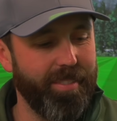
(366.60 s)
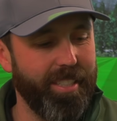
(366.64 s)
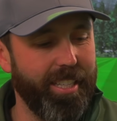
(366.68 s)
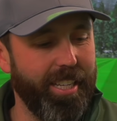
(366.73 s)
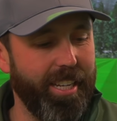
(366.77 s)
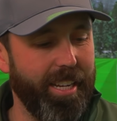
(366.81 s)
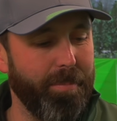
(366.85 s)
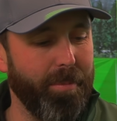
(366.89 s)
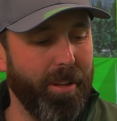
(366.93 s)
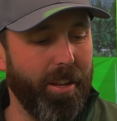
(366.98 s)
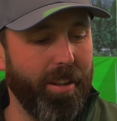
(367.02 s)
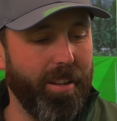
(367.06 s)

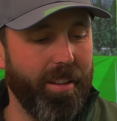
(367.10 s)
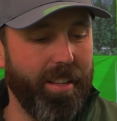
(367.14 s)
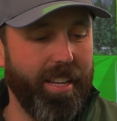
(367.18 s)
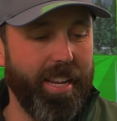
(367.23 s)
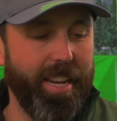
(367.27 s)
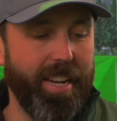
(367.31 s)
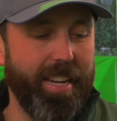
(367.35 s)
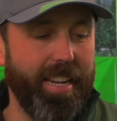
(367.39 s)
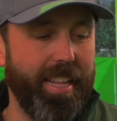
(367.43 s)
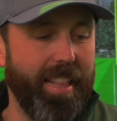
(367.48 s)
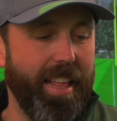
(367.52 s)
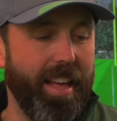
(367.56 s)
Yeah, I'm not
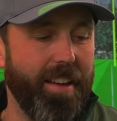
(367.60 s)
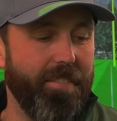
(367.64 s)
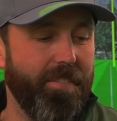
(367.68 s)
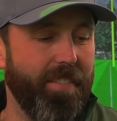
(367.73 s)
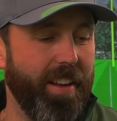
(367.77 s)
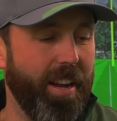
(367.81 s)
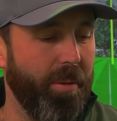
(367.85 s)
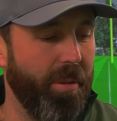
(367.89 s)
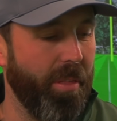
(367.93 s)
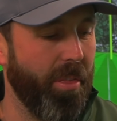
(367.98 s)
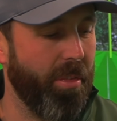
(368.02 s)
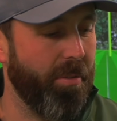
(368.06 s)
hitting it that
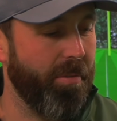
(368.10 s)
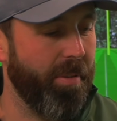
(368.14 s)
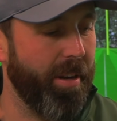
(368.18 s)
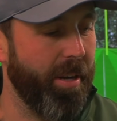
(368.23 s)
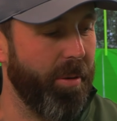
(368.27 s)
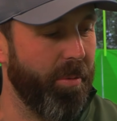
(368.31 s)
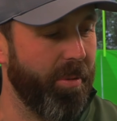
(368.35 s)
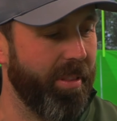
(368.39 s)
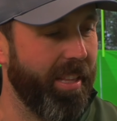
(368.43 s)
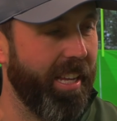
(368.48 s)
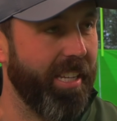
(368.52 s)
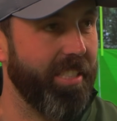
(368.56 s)
far with a
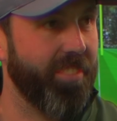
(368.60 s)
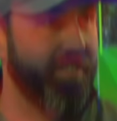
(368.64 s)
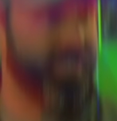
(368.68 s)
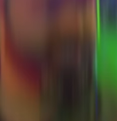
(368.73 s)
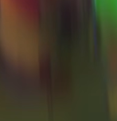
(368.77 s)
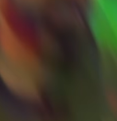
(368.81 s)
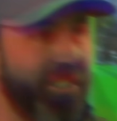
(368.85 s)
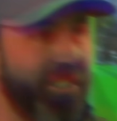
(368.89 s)
3-wood, that's for